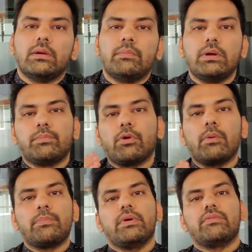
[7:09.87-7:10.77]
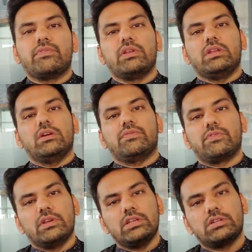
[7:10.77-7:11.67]
but proper veneer
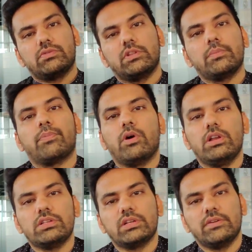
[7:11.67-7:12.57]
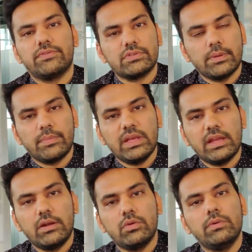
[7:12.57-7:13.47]
finish with a polish, if somebody
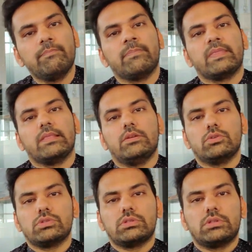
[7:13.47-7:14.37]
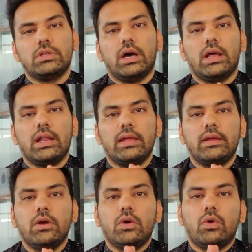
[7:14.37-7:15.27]
can do, those are
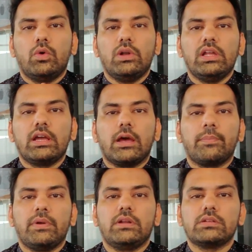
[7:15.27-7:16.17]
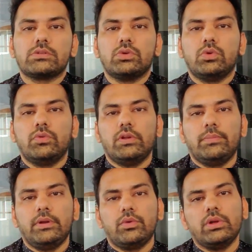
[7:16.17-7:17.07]
like only carpenters who will
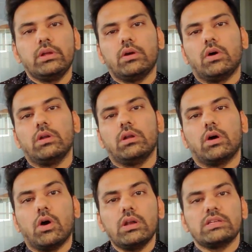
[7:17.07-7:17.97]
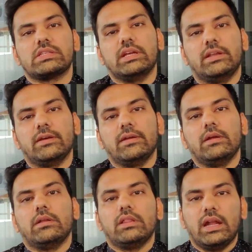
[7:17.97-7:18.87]
be doing on a site.
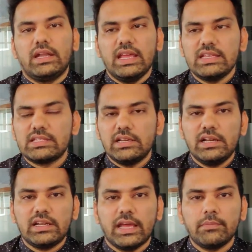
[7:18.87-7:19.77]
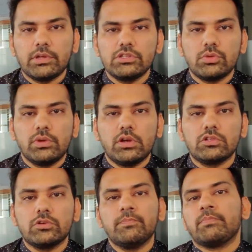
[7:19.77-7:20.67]
That takes little time consuming
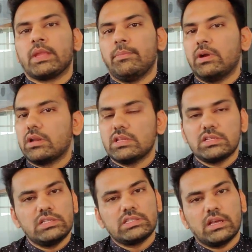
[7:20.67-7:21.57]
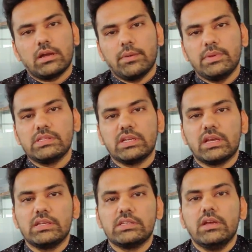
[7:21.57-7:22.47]
also, but results are amazing,
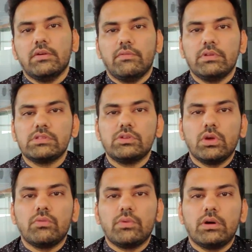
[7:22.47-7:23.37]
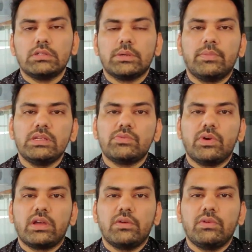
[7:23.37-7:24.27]
guys. Once you have somebody is
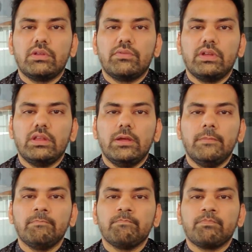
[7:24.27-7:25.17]
working with a veneer,